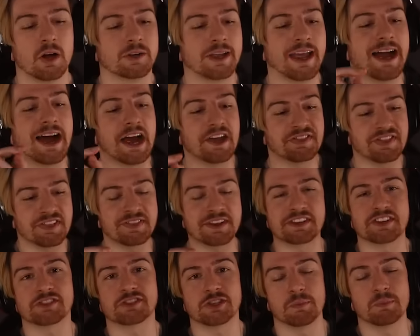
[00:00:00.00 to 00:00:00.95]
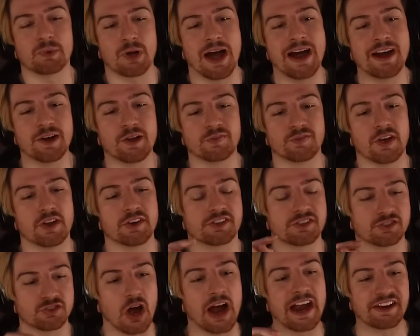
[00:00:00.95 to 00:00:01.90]
Okay, I think this is some kind of
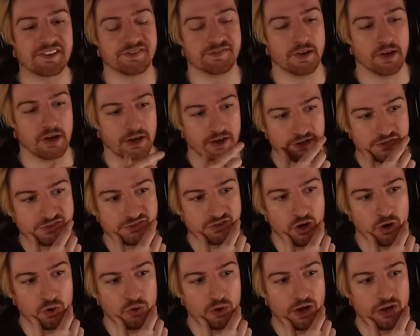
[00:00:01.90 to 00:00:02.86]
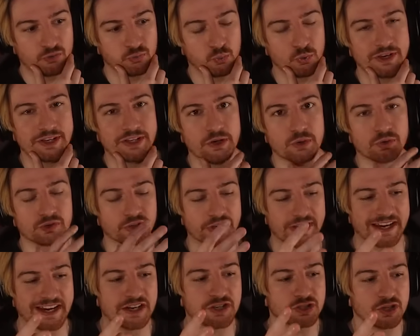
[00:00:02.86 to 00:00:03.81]
cipher. So if we use
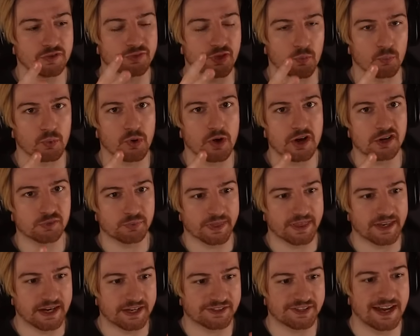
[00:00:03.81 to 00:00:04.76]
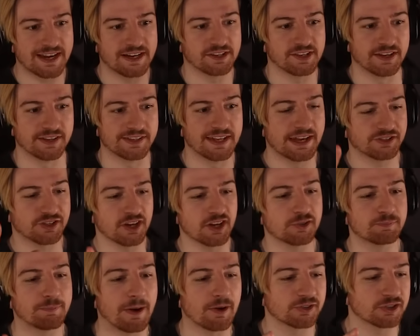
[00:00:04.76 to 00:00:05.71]
each of the words within a sentence, it's gonna
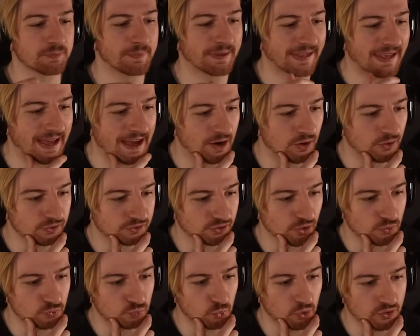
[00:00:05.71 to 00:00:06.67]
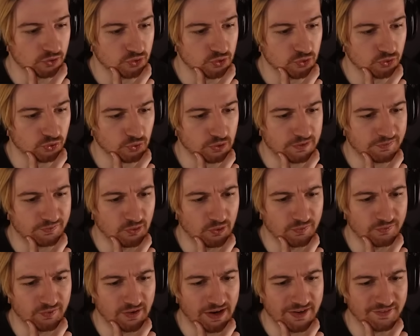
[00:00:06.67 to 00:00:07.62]
spell something out. So one, two, three, four,
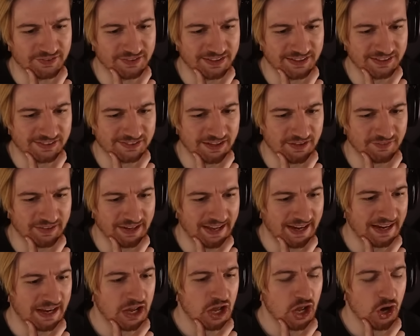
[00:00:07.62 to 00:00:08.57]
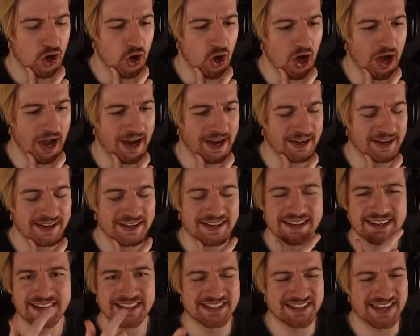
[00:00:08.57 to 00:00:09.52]
five, six, seven, eight, nine,
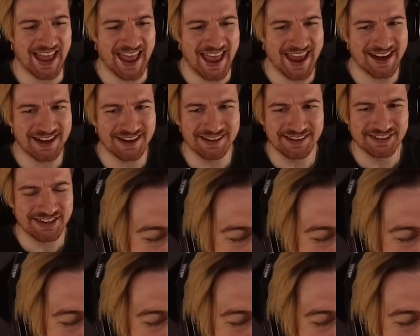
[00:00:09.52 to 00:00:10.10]
10,